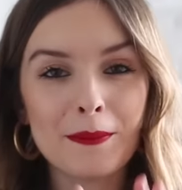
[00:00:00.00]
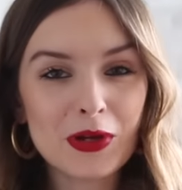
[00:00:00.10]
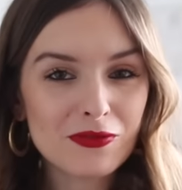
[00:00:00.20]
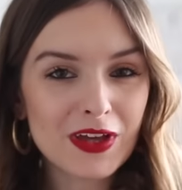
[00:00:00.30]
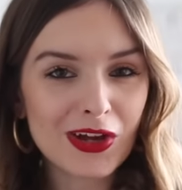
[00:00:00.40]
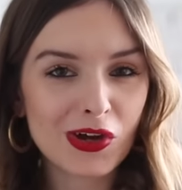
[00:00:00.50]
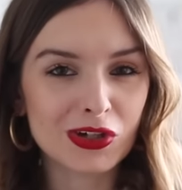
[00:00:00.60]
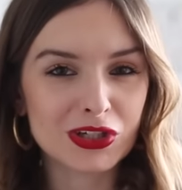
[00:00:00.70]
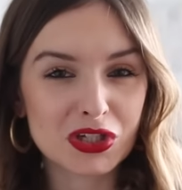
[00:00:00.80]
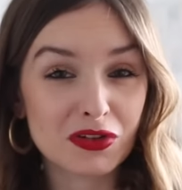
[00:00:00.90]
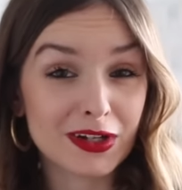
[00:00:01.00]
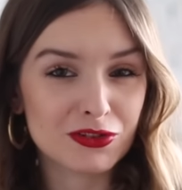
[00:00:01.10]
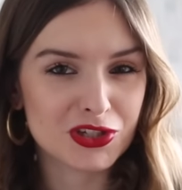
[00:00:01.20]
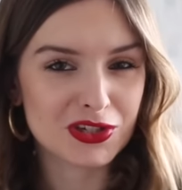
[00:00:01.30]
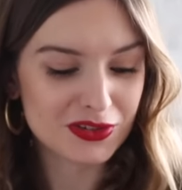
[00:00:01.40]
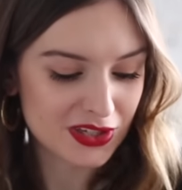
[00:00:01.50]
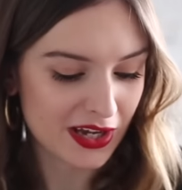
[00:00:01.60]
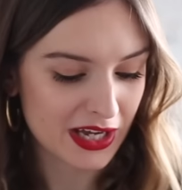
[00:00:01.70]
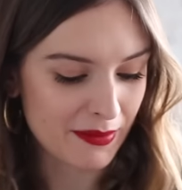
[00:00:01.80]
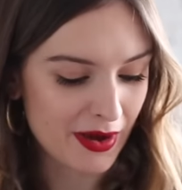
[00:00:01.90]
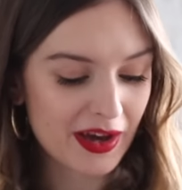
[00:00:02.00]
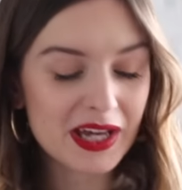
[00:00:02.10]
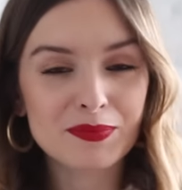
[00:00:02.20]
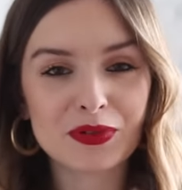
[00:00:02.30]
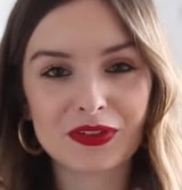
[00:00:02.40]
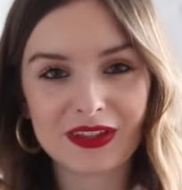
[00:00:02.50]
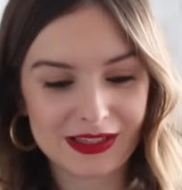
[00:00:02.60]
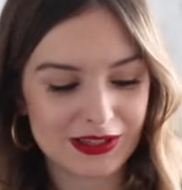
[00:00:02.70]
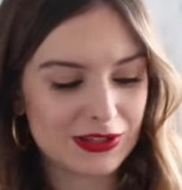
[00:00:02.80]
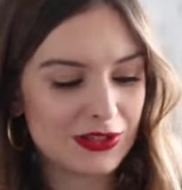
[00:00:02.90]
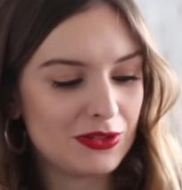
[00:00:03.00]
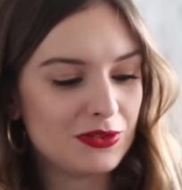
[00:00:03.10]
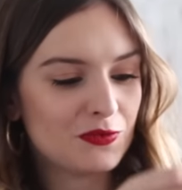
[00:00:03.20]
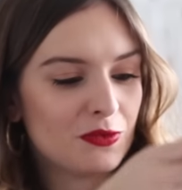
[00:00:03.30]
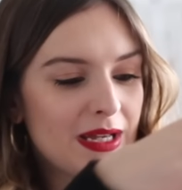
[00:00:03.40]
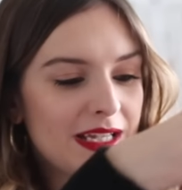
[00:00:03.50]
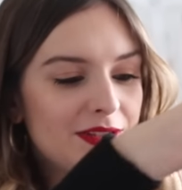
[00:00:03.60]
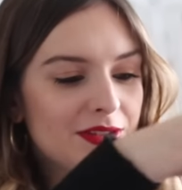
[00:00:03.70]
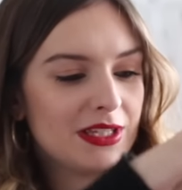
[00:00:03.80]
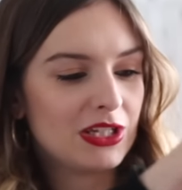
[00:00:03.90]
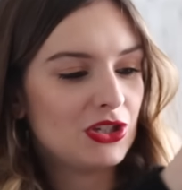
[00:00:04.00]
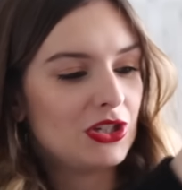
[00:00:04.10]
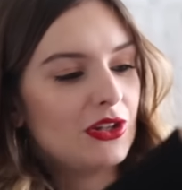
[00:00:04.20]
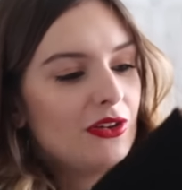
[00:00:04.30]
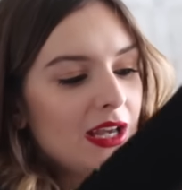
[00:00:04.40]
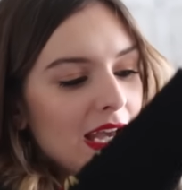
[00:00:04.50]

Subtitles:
Moving on to around June time, I bought this suit from ASOS in June,